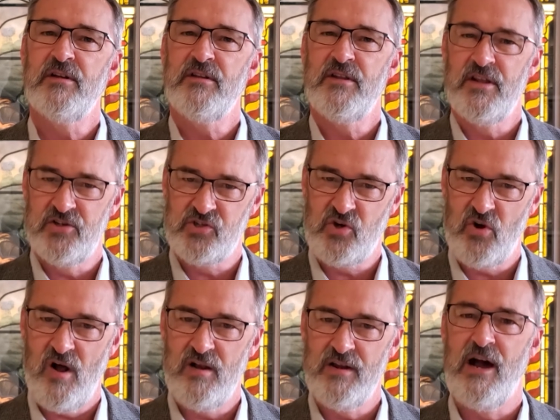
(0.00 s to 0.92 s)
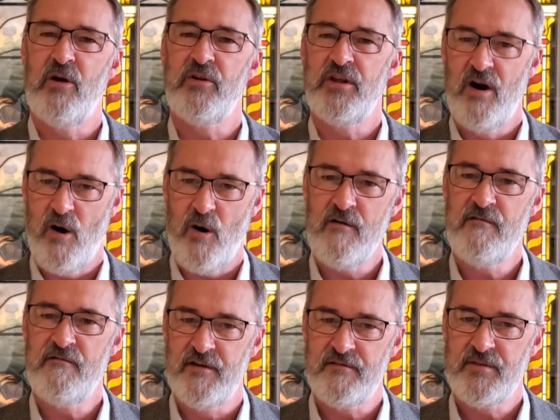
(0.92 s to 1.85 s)
that is called out in our
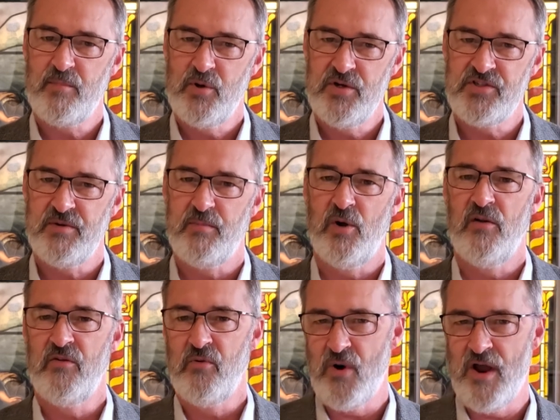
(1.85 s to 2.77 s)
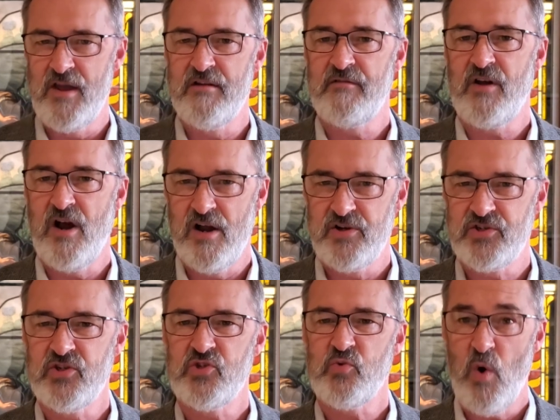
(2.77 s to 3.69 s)
fifth principle. The right of
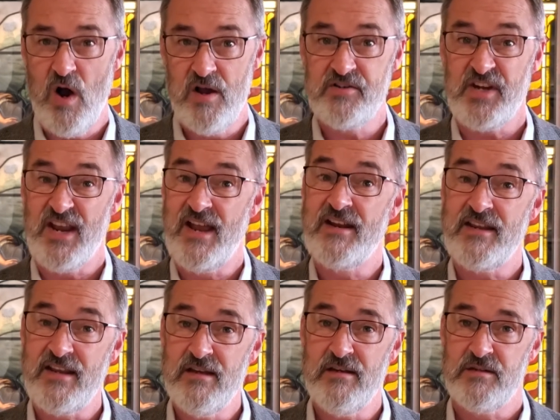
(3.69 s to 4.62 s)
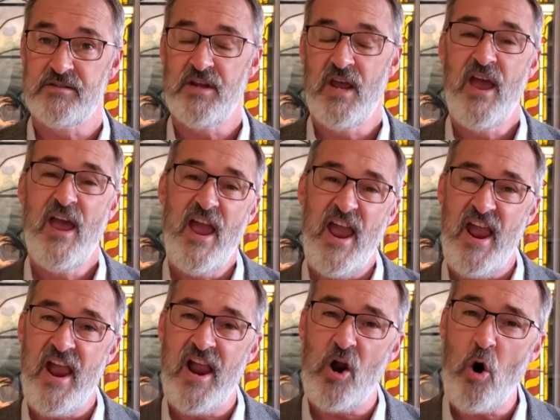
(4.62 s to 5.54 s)
conscience was and is
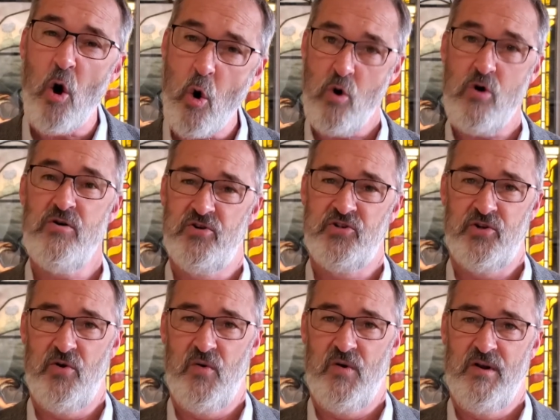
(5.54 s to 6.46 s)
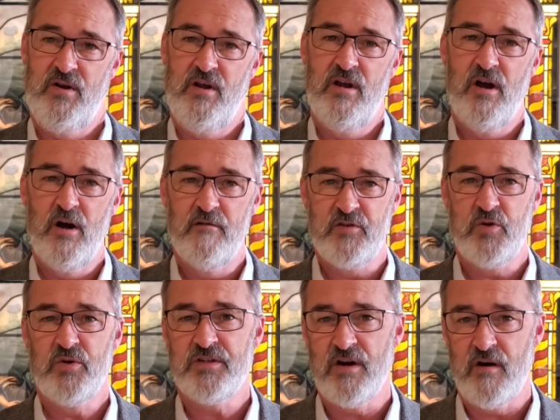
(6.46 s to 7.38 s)
a cornerstone of
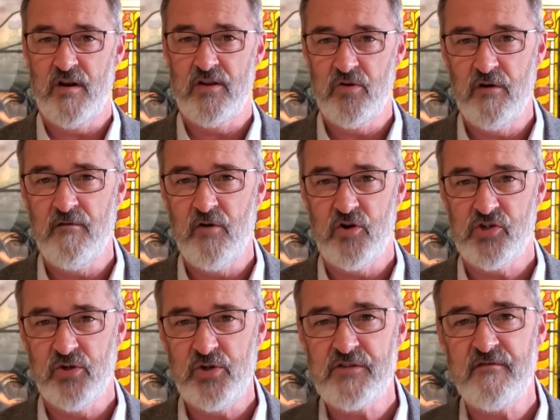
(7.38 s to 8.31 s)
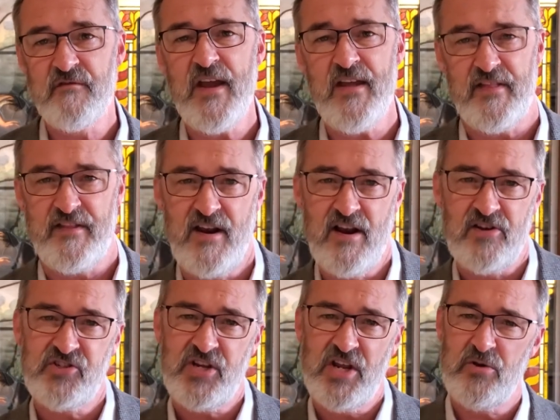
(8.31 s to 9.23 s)
Unitarian Universalist faith. And I'll
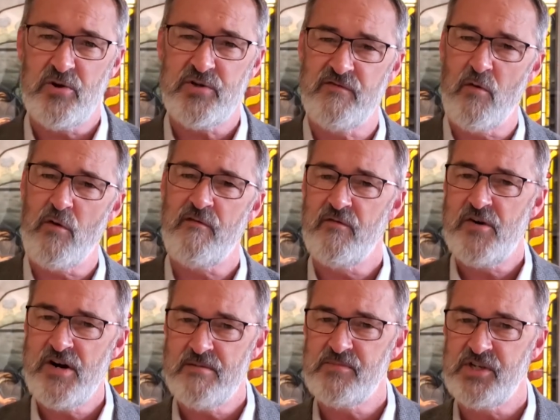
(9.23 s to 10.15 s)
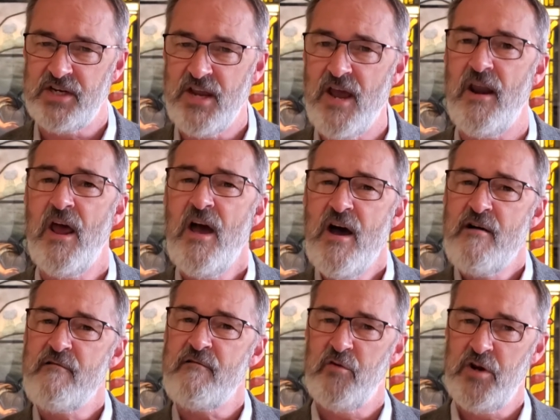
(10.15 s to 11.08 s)
say those four freedoms again
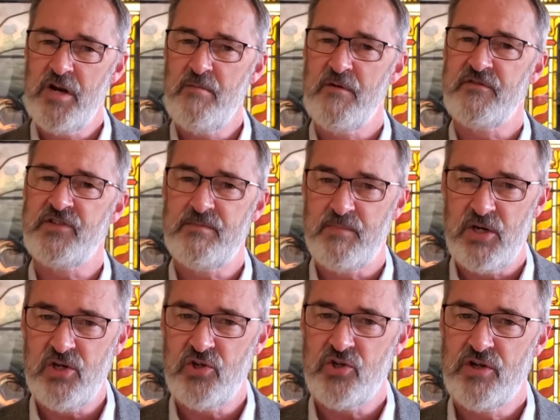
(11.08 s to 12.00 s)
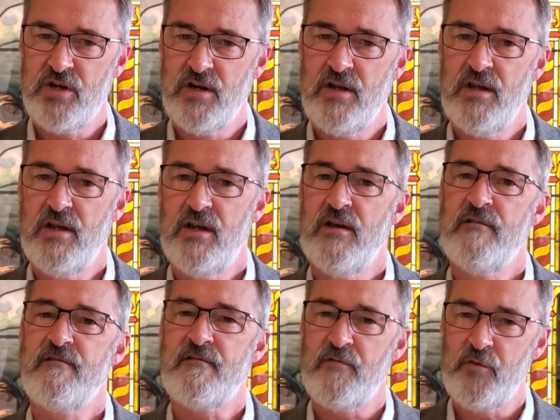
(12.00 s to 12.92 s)
freedom of speech,
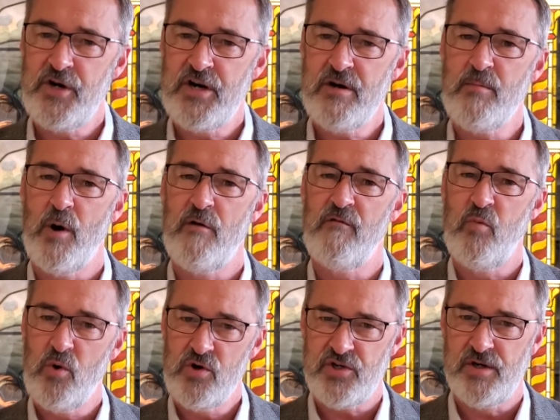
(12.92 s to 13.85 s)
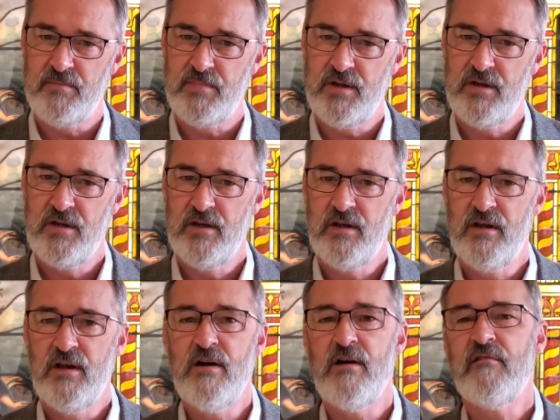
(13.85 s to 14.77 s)
freedom of worship,
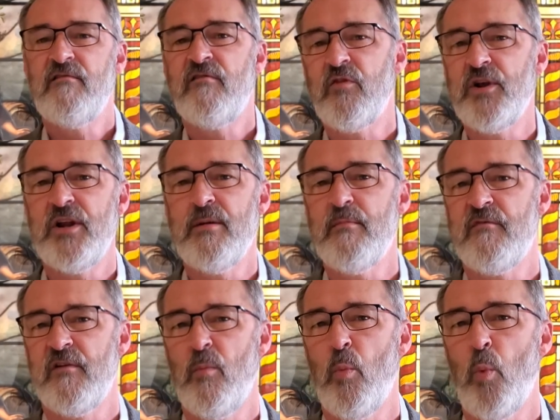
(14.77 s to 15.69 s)
freedom from